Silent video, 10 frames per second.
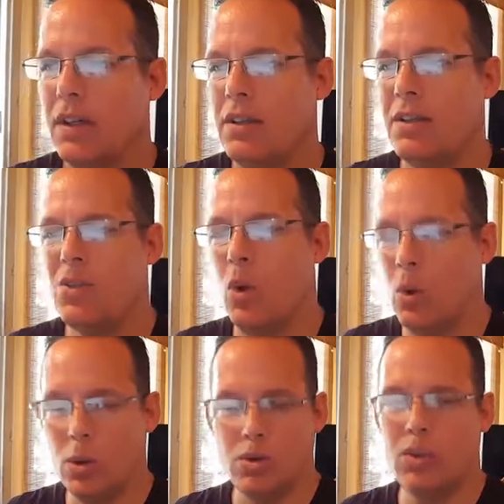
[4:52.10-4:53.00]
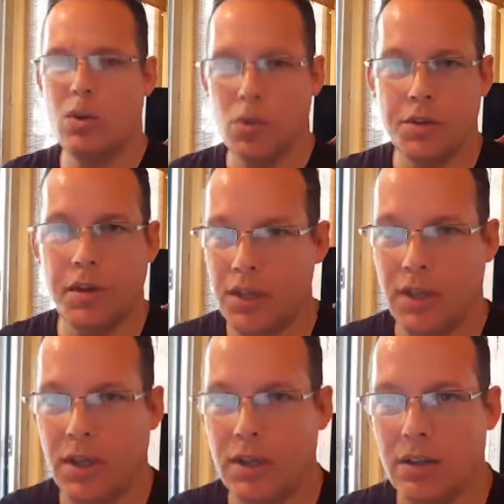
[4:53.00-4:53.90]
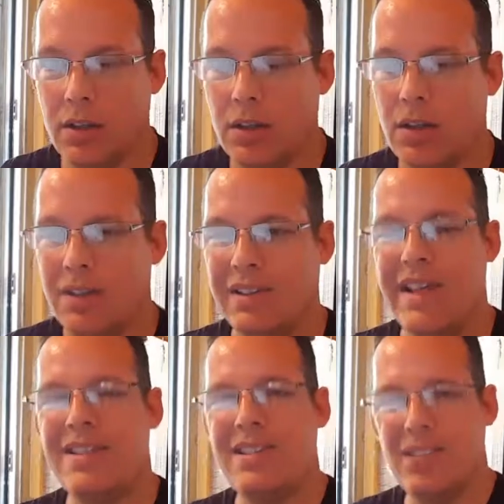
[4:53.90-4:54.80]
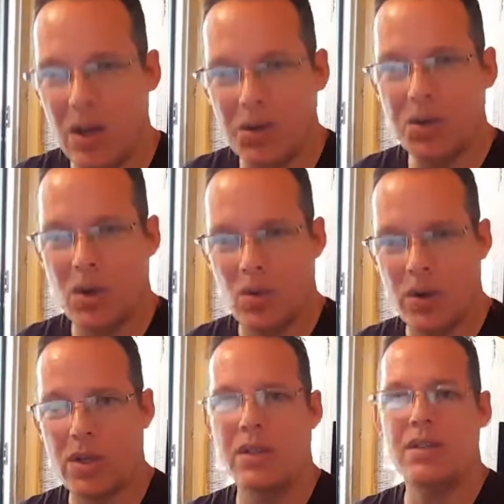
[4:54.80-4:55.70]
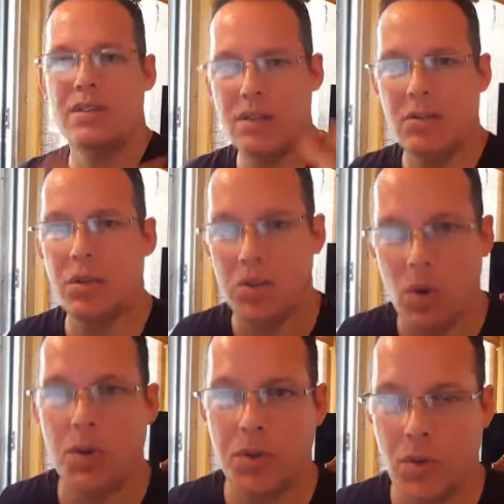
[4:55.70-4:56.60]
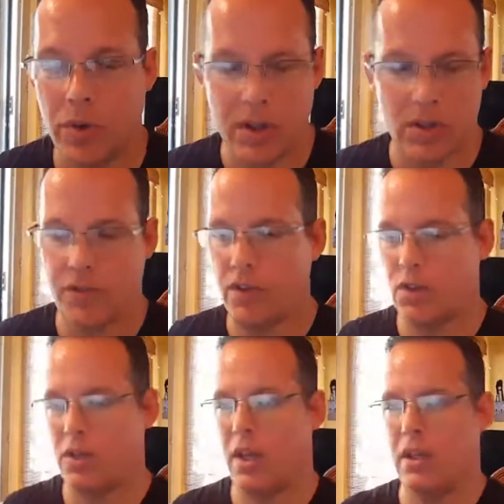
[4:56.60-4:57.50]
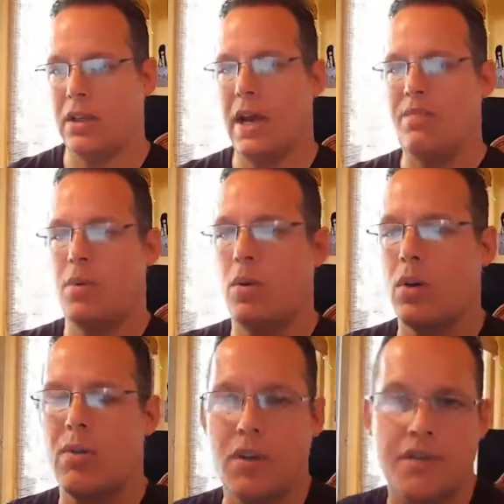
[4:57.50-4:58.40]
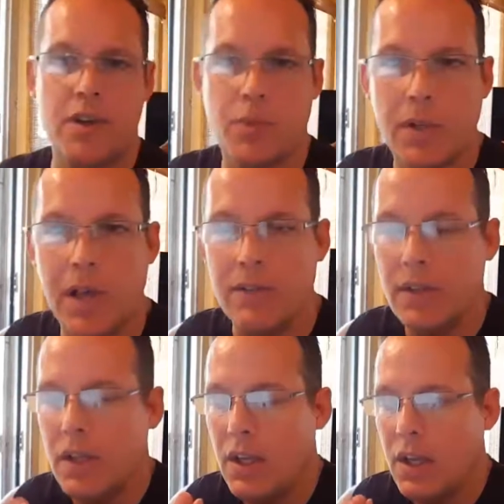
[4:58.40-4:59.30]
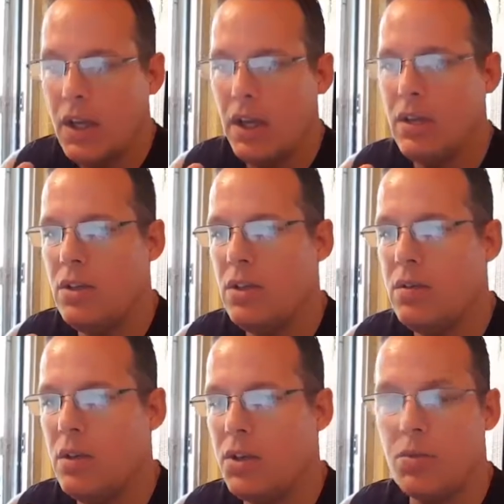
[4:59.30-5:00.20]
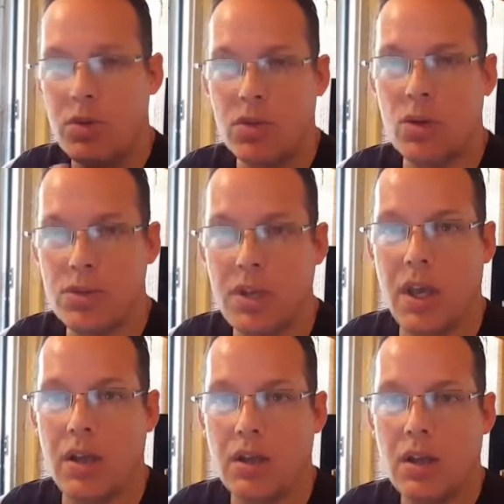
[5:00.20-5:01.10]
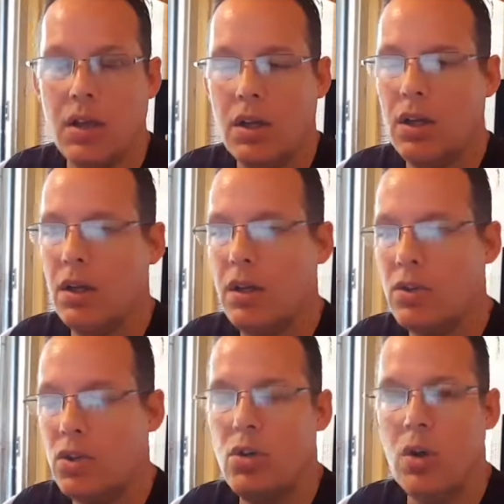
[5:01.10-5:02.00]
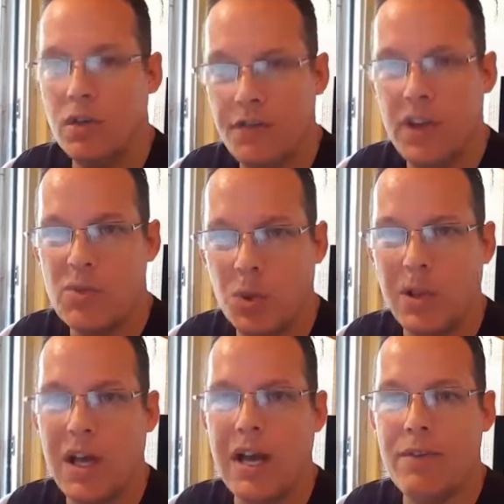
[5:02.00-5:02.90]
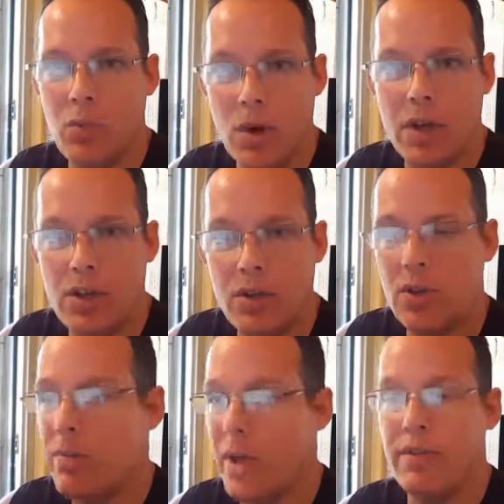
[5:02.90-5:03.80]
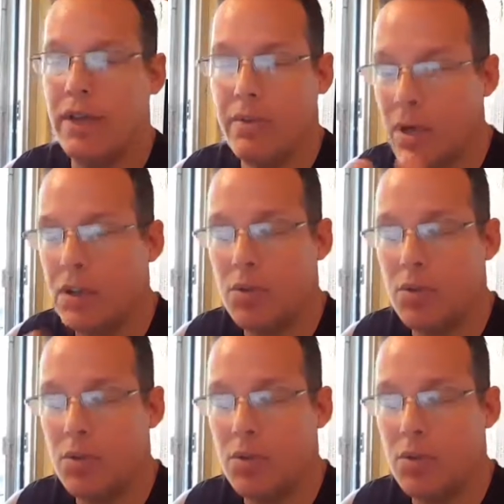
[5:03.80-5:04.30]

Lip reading: This is old school thinking. Let South Korea deal with North Korea. I just finished a live program on Facebook Live. I do 3 shows a day, 2 on Facebook Live and 1 on YouTube every day, Monday